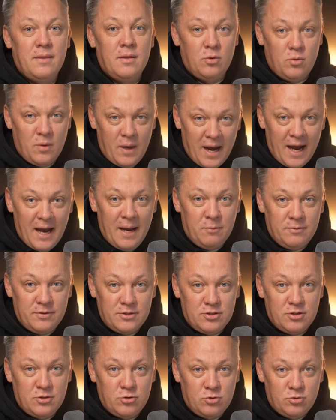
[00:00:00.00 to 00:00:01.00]
you
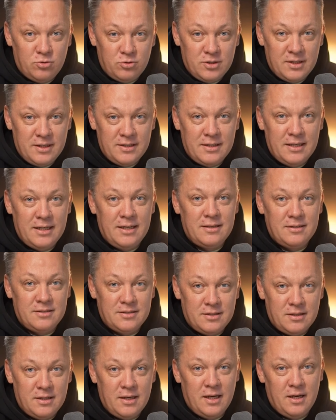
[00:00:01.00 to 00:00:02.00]
absolutely need
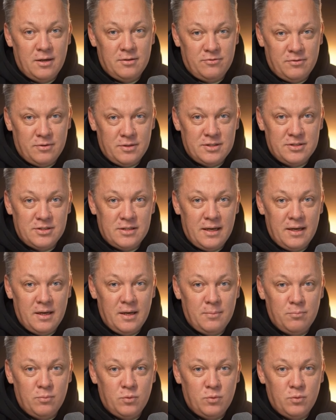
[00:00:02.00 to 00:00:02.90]
to carefully set up